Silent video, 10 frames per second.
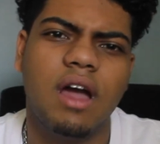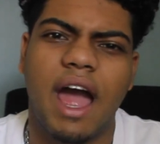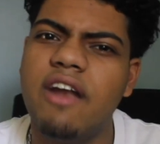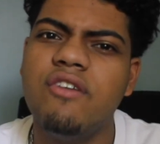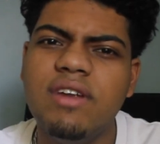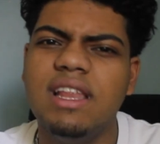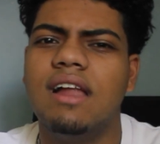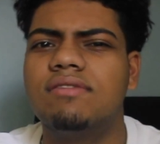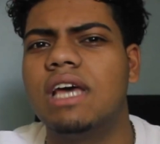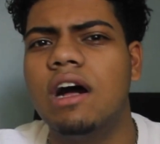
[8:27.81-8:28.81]
I really
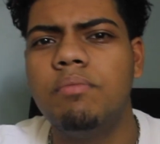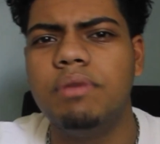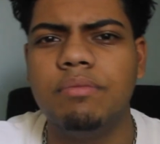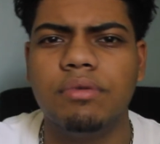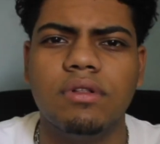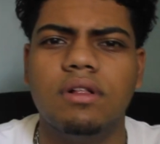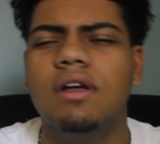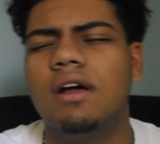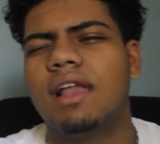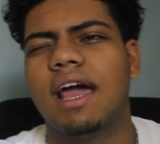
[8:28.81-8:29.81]
love to help people.
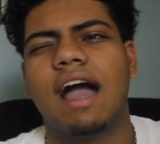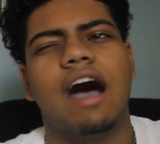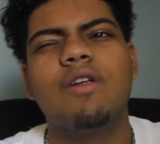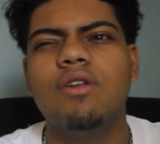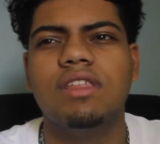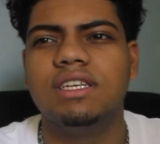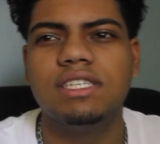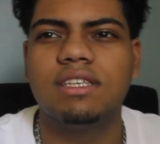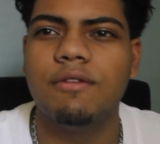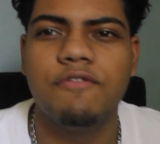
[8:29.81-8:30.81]
Like, I don't know, there's
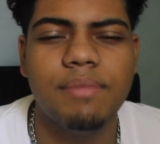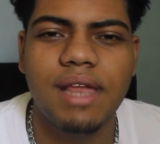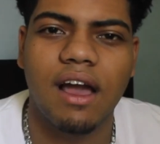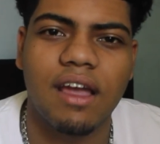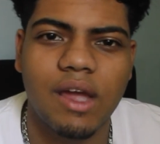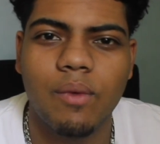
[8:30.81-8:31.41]
just something for me, like,